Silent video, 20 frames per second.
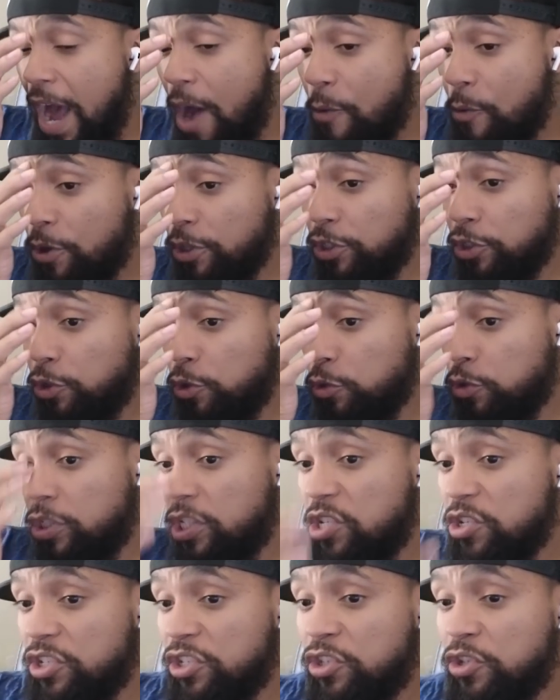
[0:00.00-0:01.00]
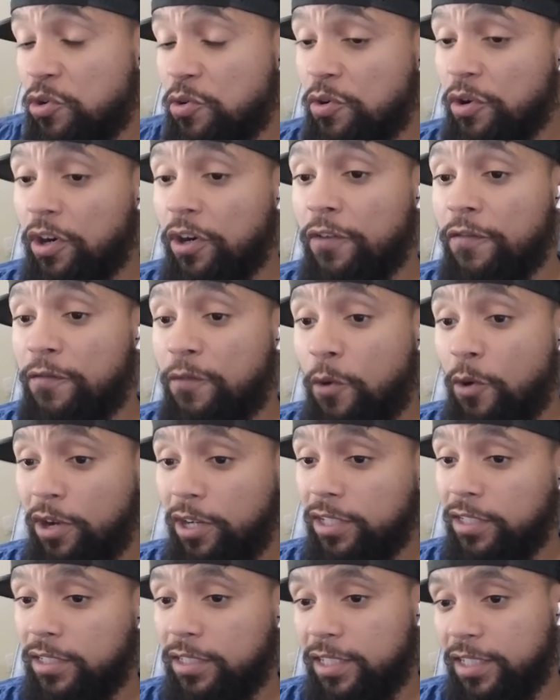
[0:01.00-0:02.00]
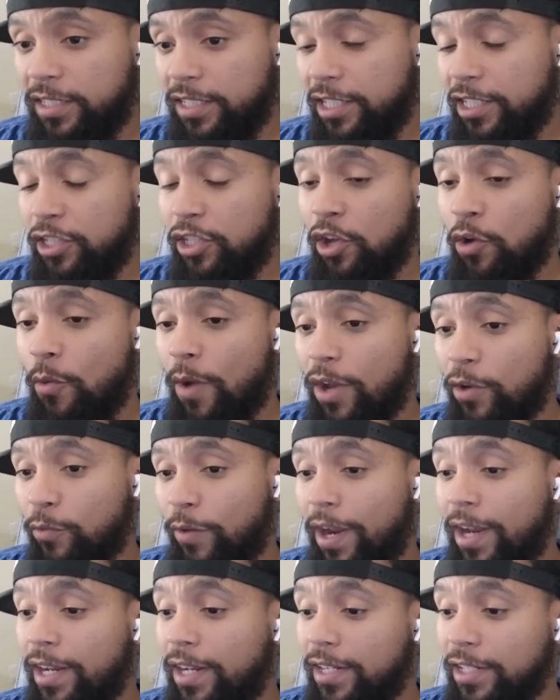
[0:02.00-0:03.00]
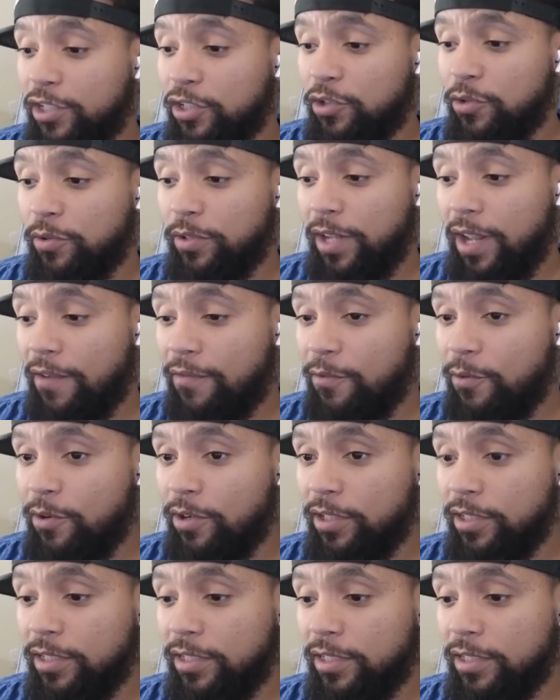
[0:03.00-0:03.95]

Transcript: wonder who is doing her voice, because there's no way Reagan is doing that voice.